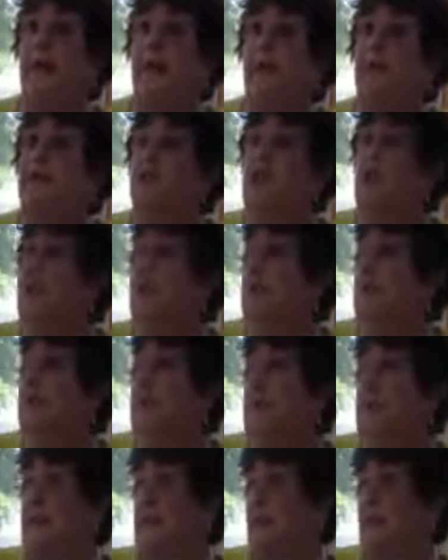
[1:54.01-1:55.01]
And she
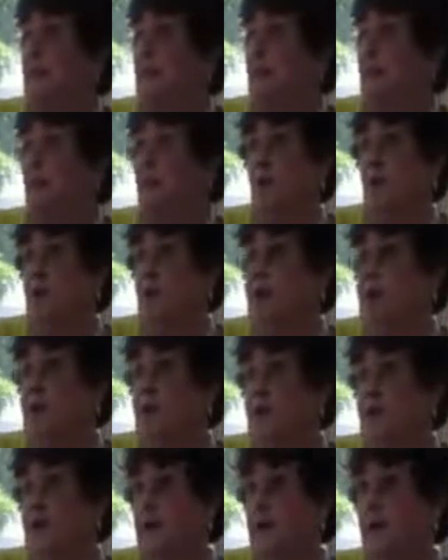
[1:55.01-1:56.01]
thought teaching would be
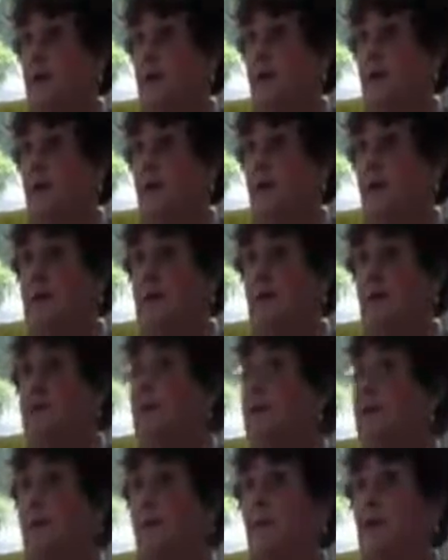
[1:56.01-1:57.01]
very good
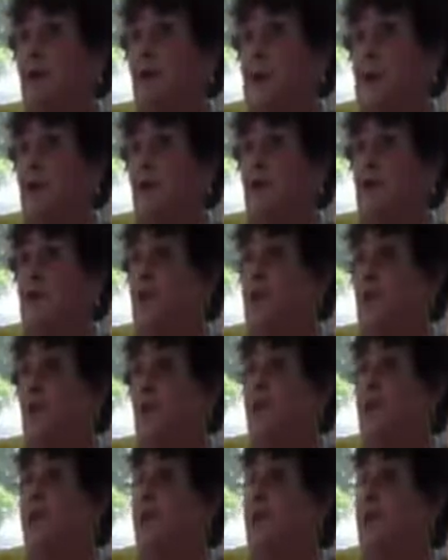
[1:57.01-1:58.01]
combination
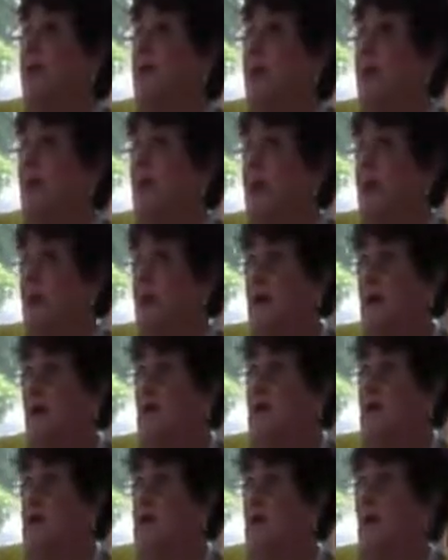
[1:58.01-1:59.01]
with running a
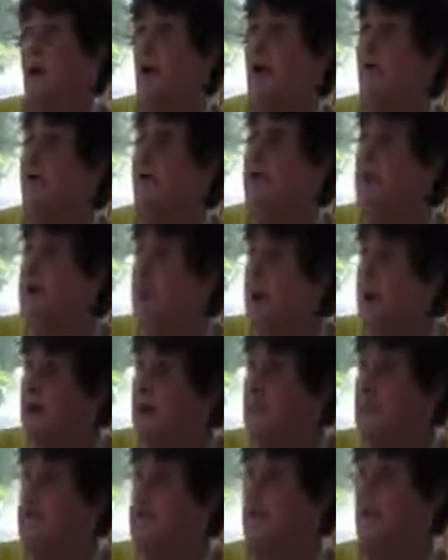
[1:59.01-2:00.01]
resort because I
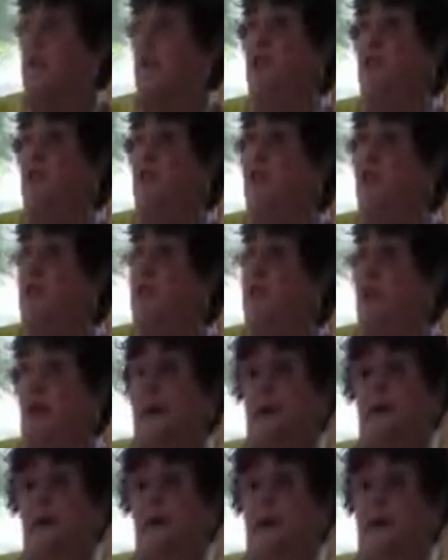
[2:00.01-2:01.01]
could teach
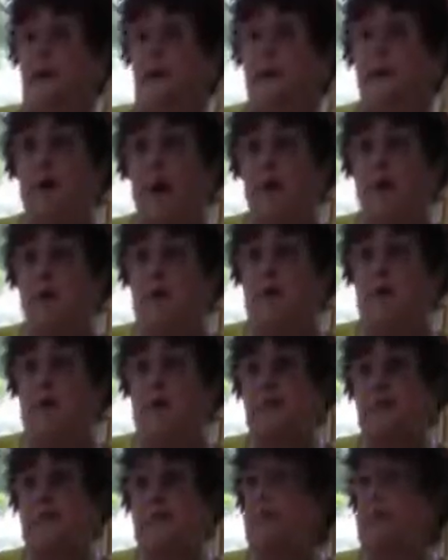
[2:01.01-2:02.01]
in the
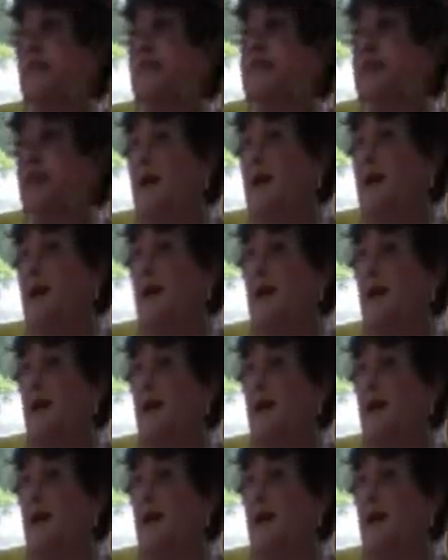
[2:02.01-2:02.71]
off-season and